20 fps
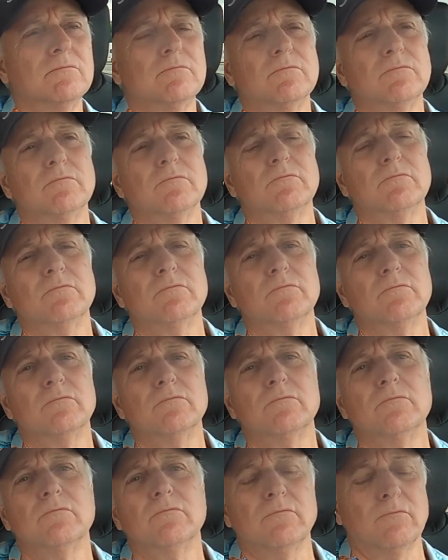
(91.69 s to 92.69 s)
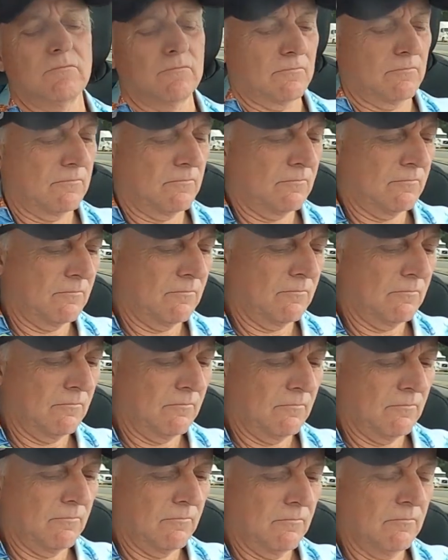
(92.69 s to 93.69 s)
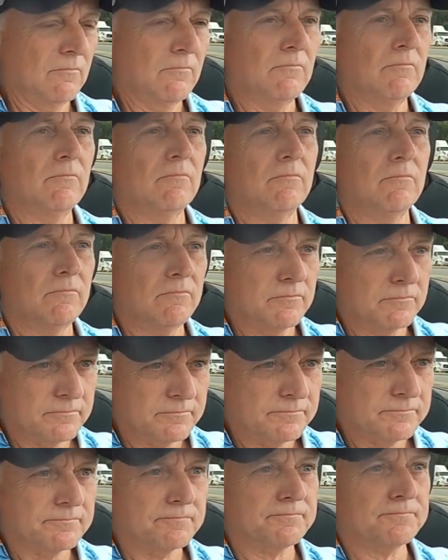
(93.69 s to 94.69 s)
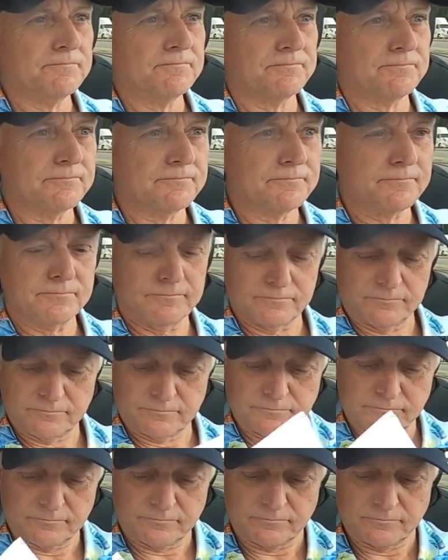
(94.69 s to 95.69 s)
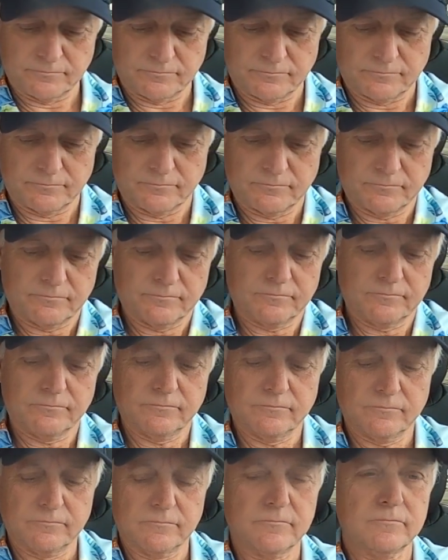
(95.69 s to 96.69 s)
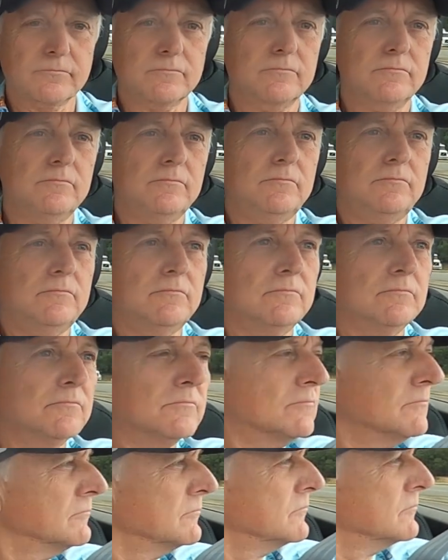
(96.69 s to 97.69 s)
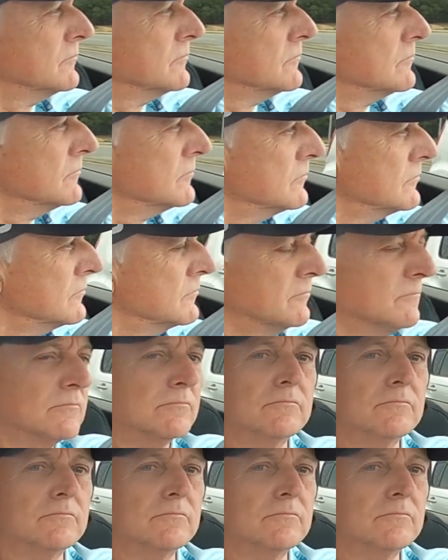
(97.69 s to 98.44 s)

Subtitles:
[no speech]